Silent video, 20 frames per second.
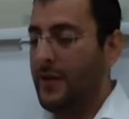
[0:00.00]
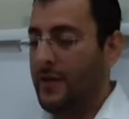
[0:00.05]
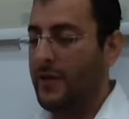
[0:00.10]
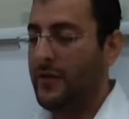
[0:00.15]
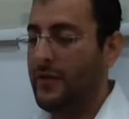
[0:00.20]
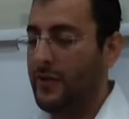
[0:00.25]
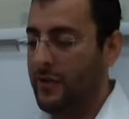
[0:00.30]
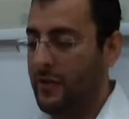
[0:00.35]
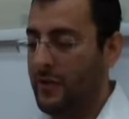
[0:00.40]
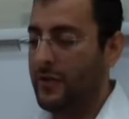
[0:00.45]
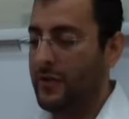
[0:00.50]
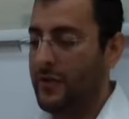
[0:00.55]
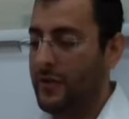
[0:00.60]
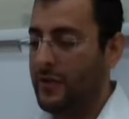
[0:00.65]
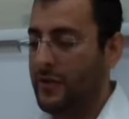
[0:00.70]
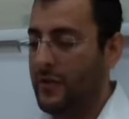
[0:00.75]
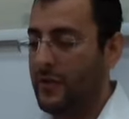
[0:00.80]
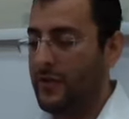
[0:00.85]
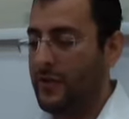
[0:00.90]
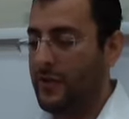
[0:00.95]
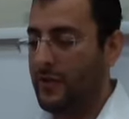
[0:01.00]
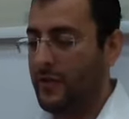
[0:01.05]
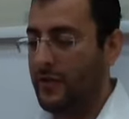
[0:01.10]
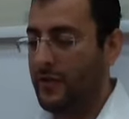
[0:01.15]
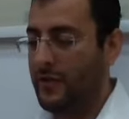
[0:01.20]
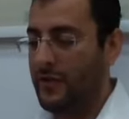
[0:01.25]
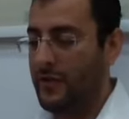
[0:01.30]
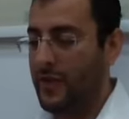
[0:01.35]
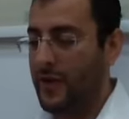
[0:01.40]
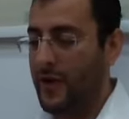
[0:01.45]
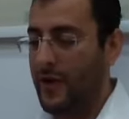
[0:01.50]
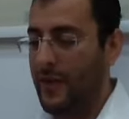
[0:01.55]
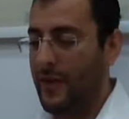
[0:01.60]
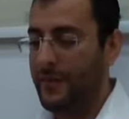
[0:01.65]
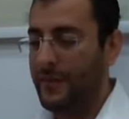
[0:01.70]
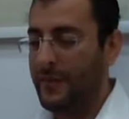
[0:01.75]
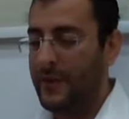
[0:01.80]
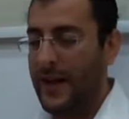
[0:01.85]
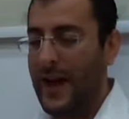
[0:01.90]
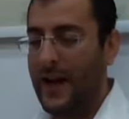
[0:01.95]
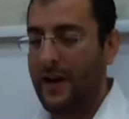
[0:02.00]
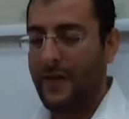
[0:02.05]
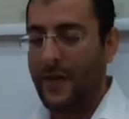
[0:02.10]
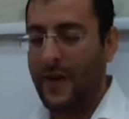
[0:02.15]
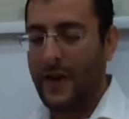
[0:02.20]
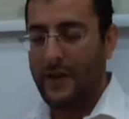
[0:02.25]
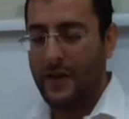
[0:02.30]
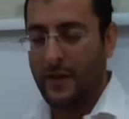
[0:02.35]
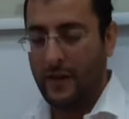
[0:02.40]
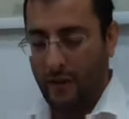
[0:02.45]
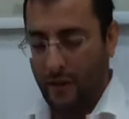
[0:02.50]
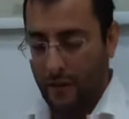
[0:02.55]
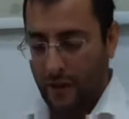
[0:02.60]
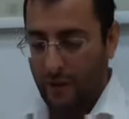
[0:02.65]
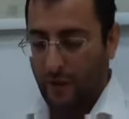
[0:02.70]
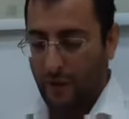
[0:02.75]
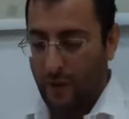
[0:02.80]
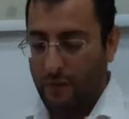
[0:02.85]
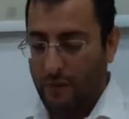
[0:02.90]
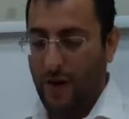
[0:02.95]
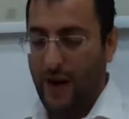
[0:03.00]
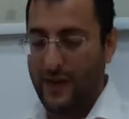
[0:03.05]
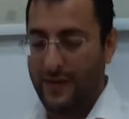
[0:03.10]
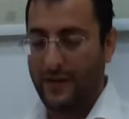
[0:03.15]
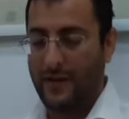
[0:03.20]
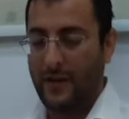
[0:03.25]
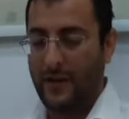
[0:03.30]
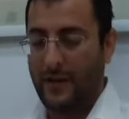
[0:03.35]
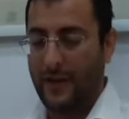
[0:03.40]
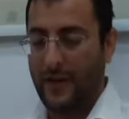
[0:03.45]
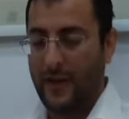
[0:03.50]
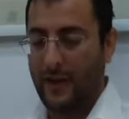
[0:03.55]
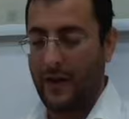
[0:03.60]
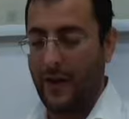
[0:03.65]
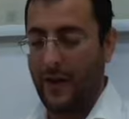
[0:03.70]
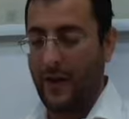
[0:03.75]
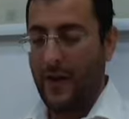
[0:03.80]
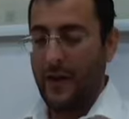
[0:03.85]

So just to, just to, just to uh, clarify the, the two brises over here.